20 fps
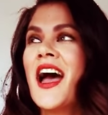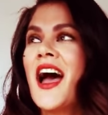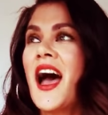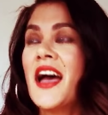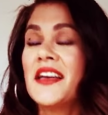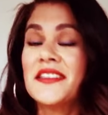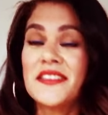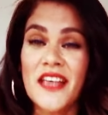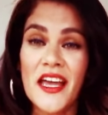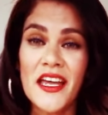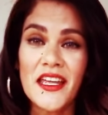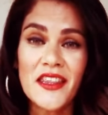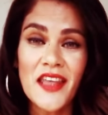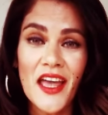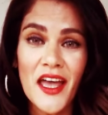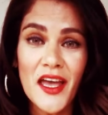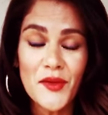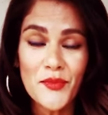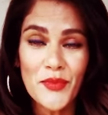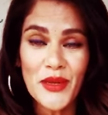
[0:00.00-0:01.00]
I say
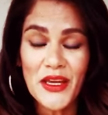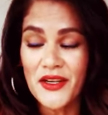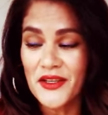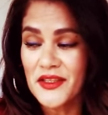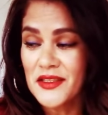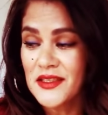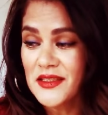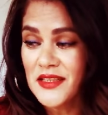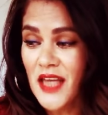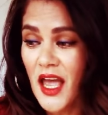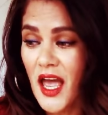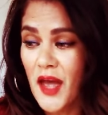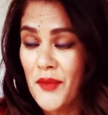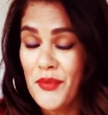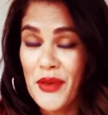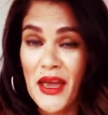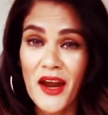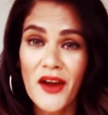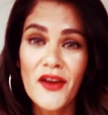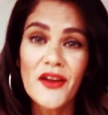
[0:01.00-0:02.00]
that because
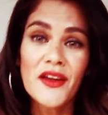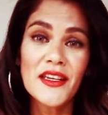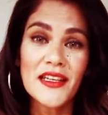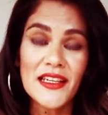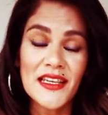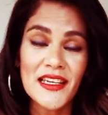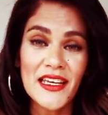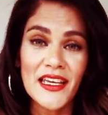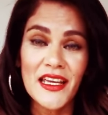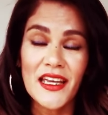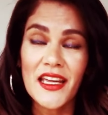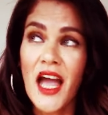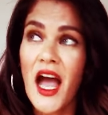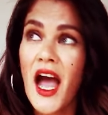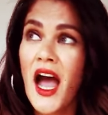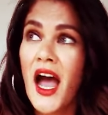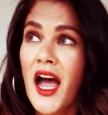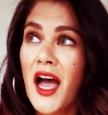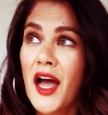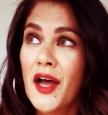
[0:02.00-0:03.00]
apparently
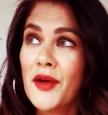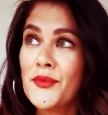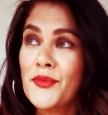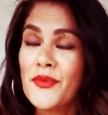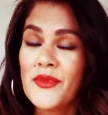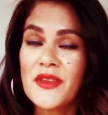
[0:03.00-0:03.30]
um,